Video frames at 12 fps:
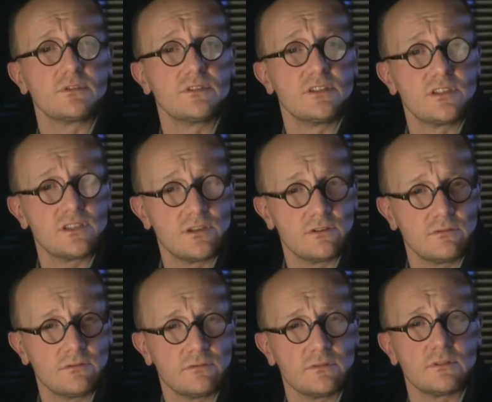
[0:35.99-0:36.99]
to distill
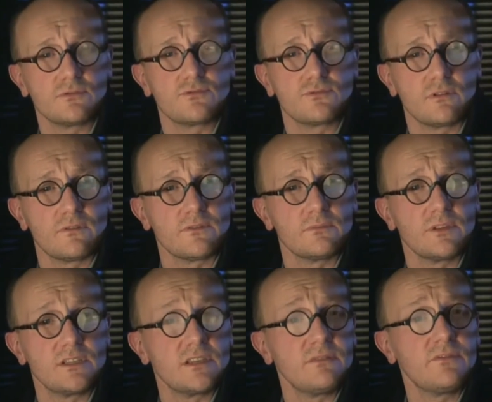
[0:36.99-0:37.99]
and draw from
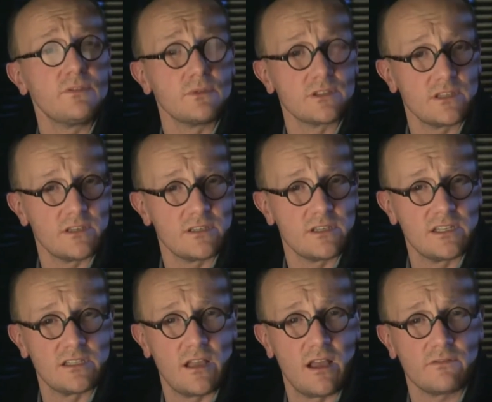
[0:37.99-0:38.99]
these influences in
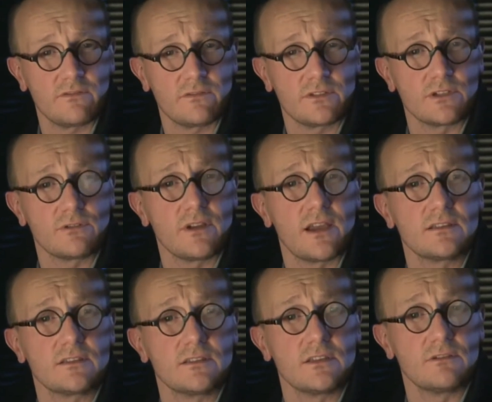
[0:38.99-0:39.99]
his life to create
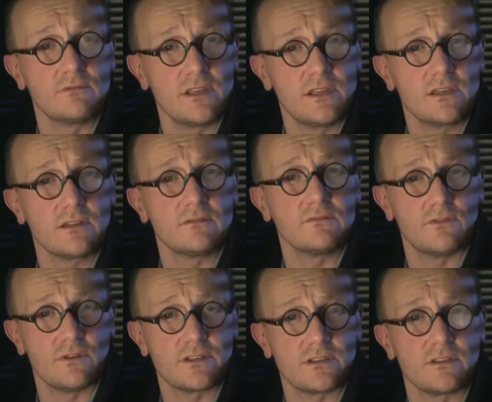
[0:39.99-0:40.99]
a unique
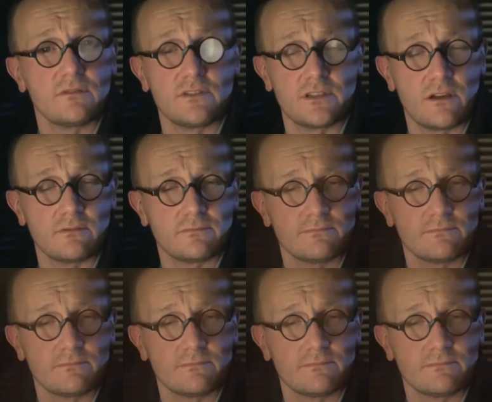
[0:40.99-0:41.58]
voice of his own.